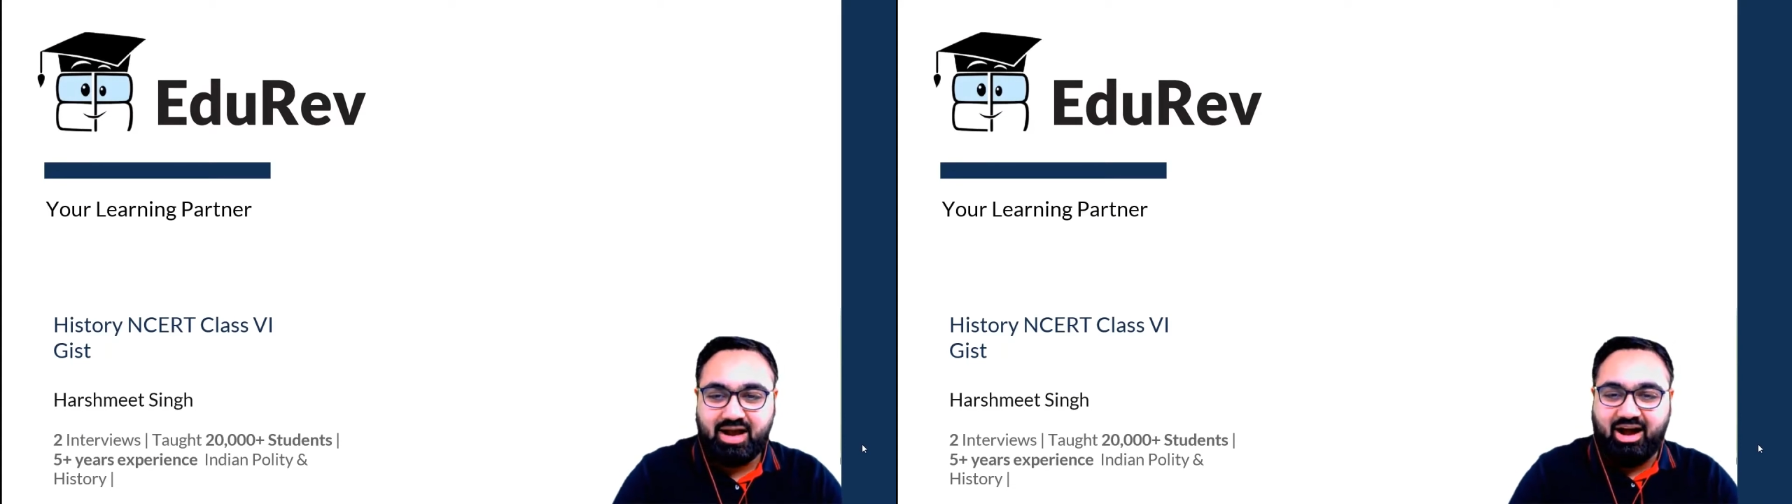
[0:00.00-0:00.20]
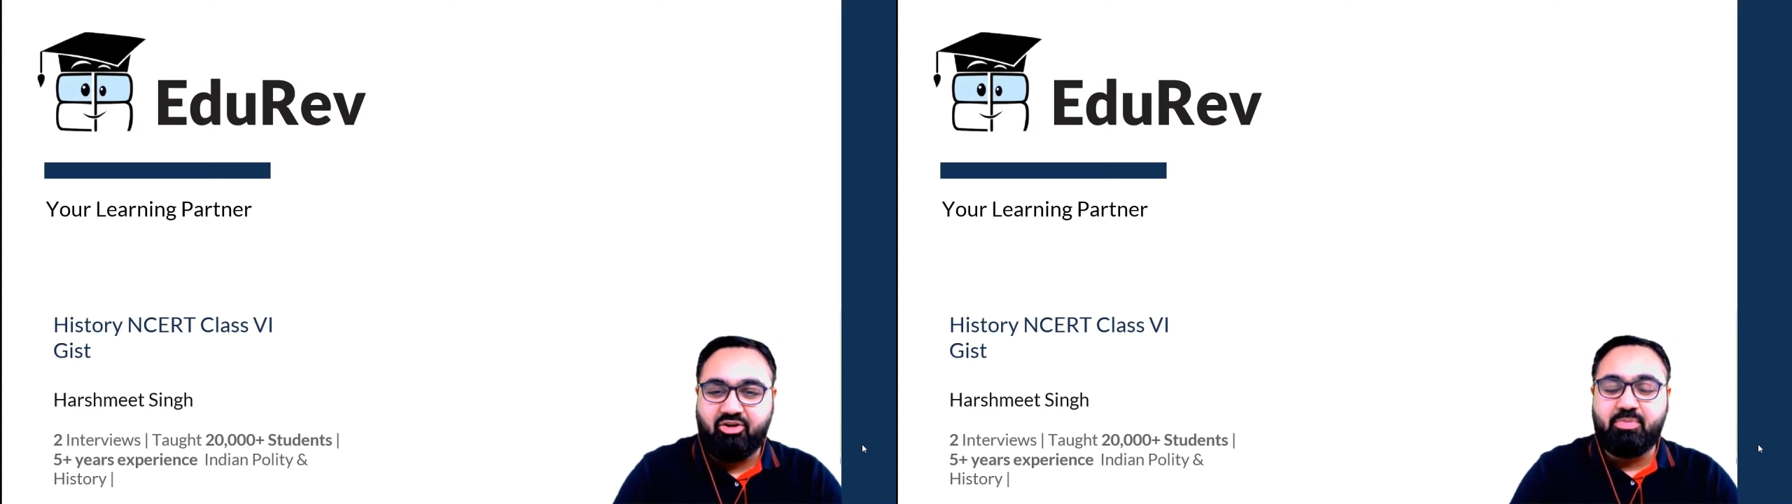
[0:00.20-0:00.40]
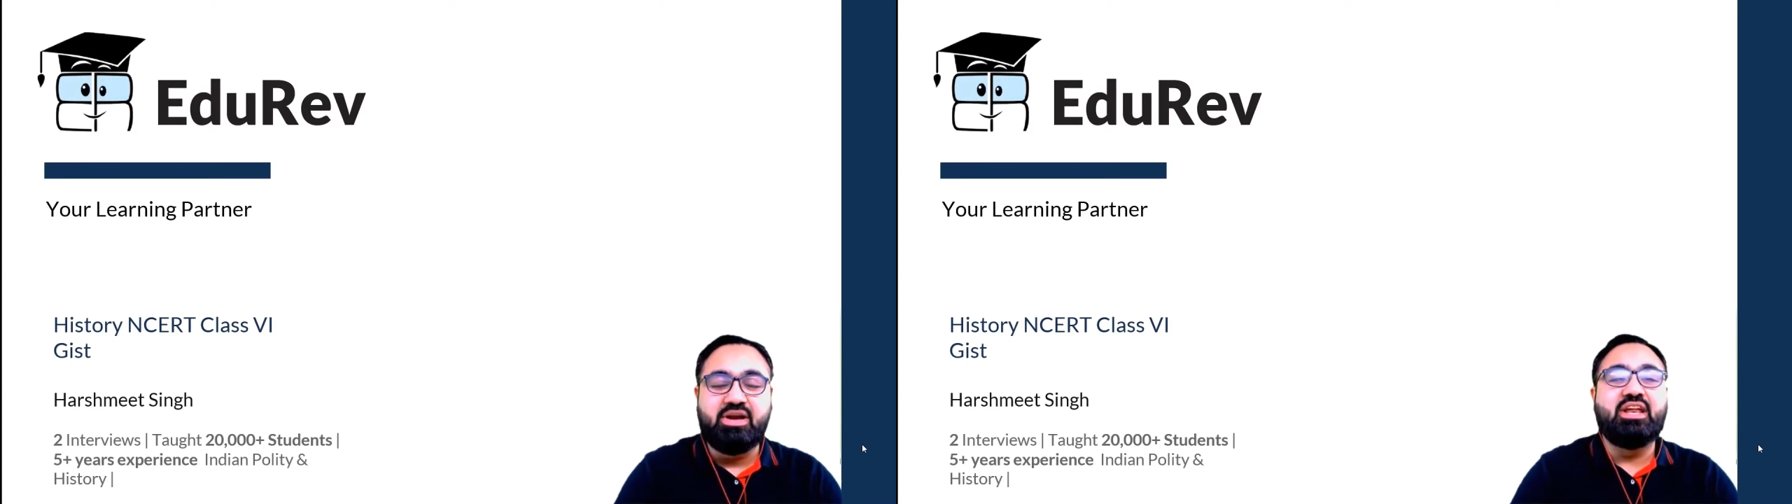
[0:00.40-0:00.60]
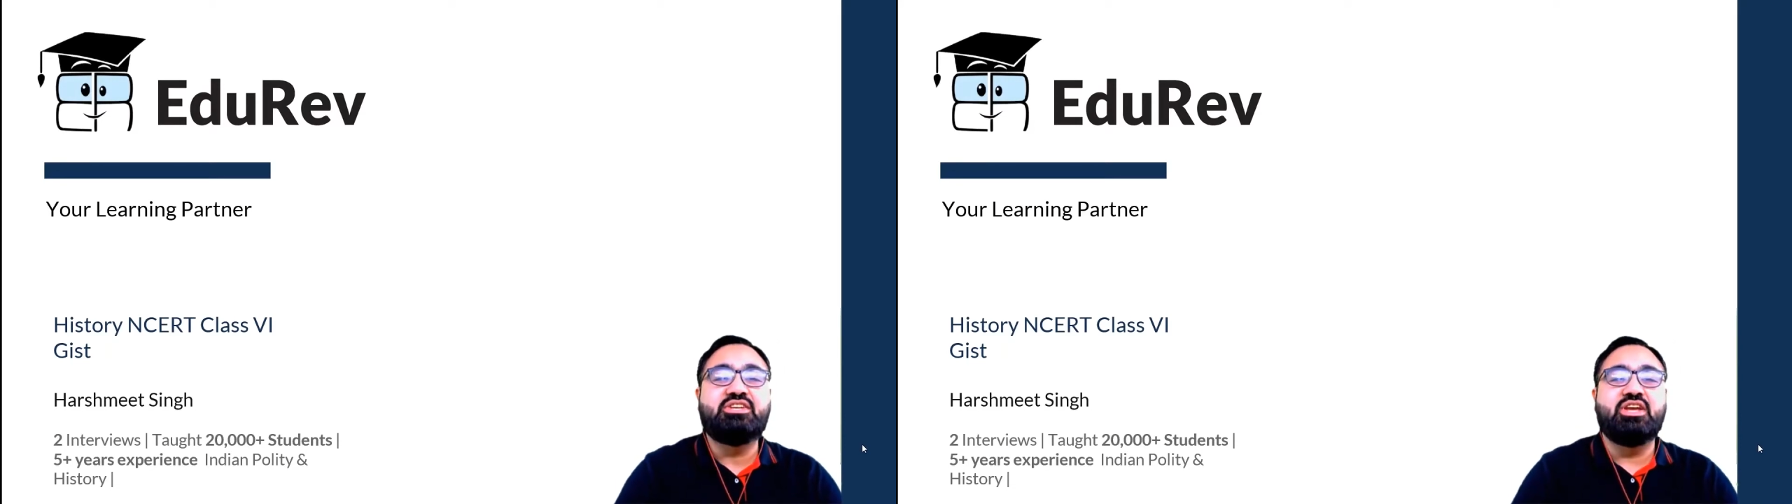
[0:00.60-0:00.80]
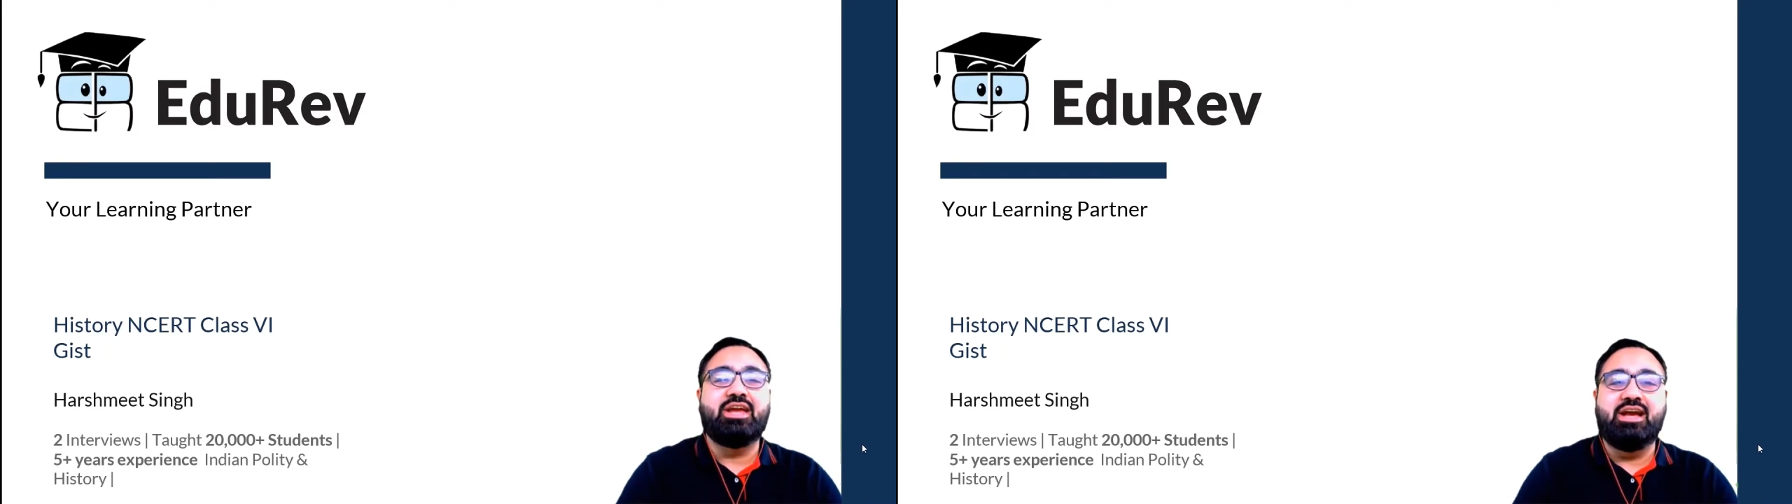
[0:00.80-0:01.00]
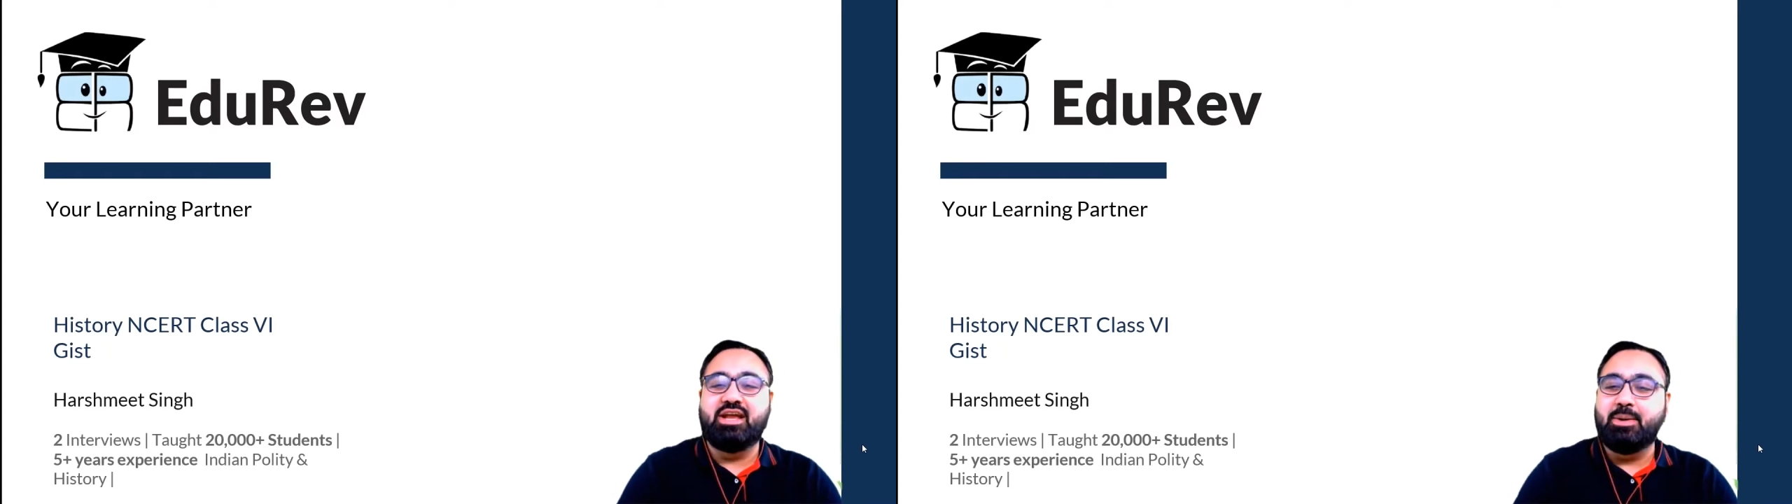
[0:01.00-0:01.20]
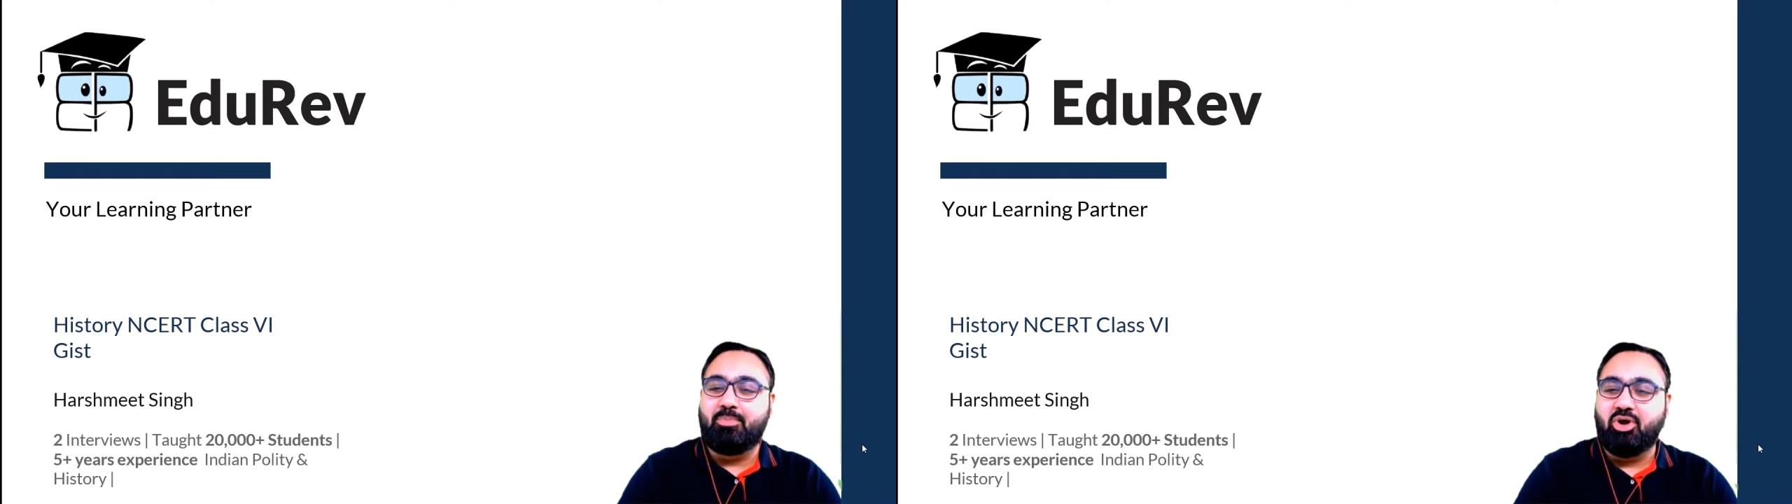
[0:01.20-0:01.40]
I have been teaching Indian